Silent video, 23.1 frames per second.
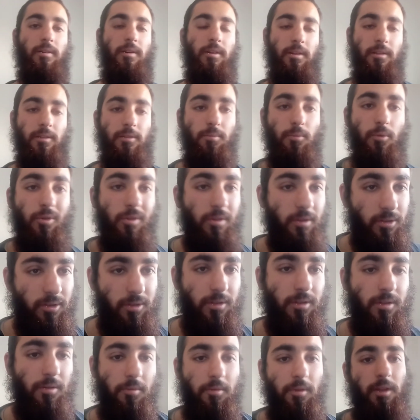and it's more than
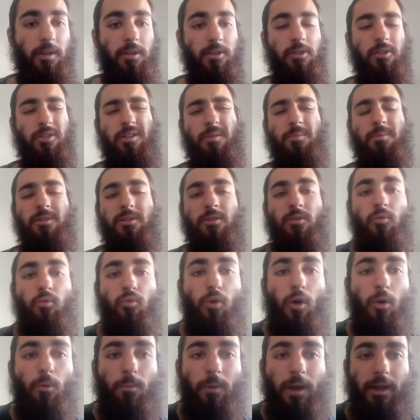just a relationship, it's a
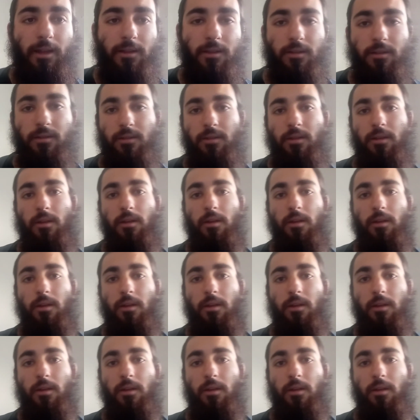romance.